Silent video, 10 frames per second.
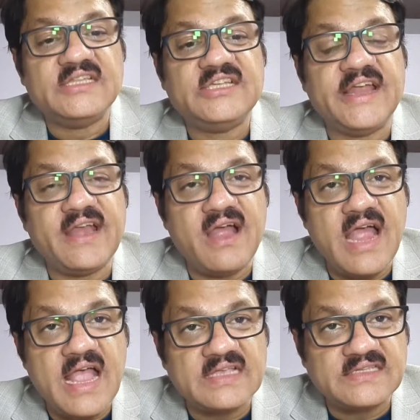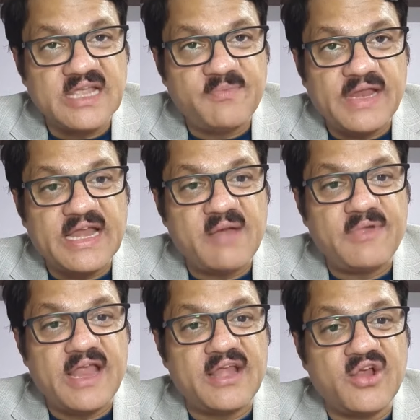China has a per
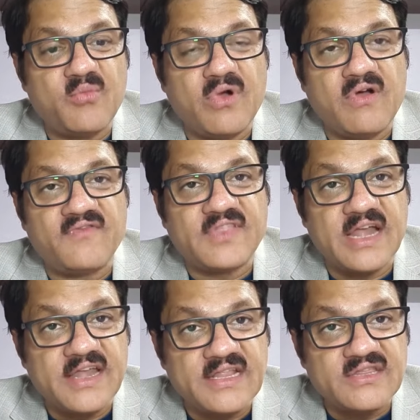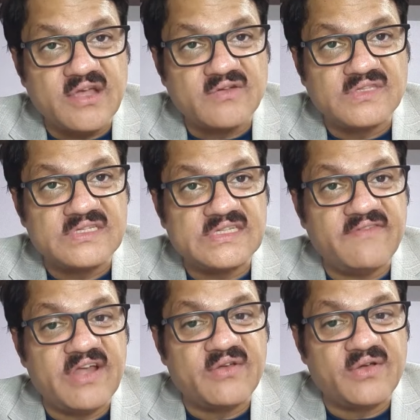capita income of
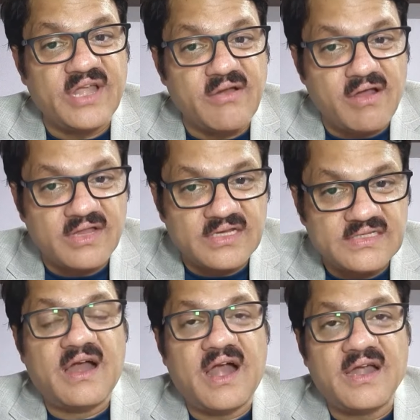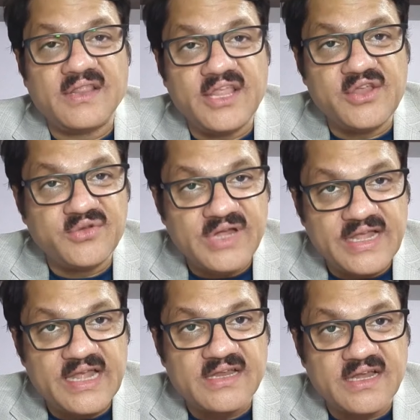$13,720. And the
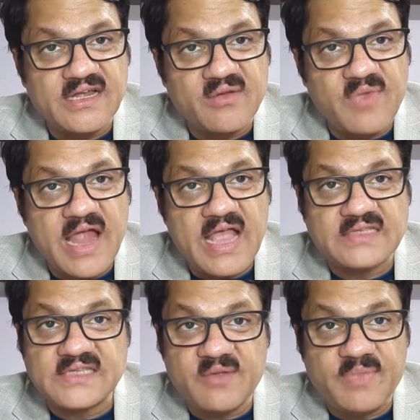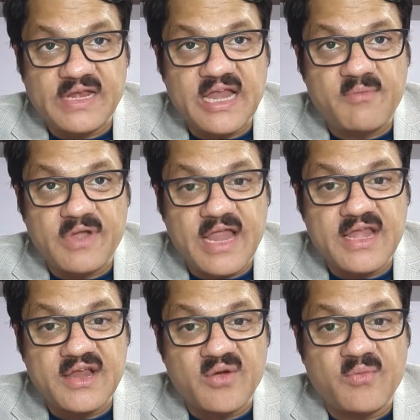United Kingdom has a per capita
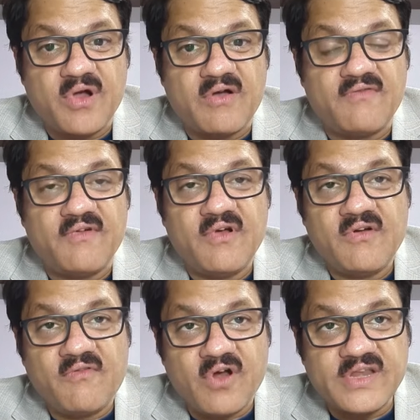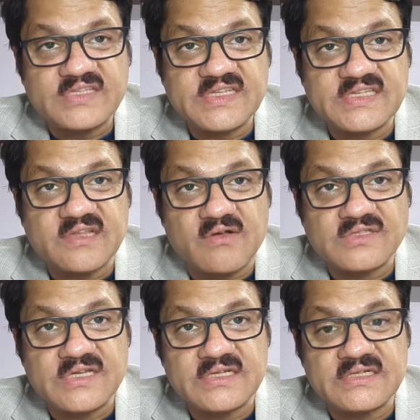income of
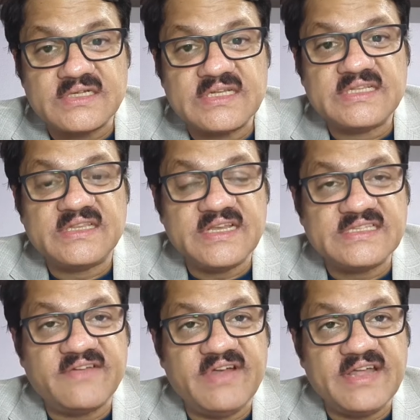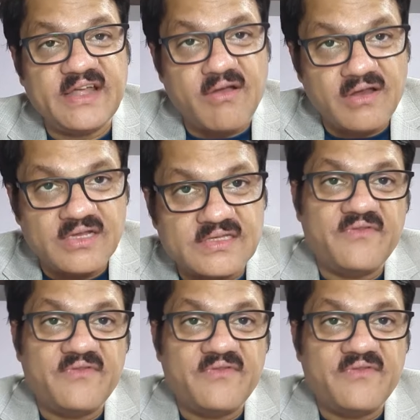$46,370.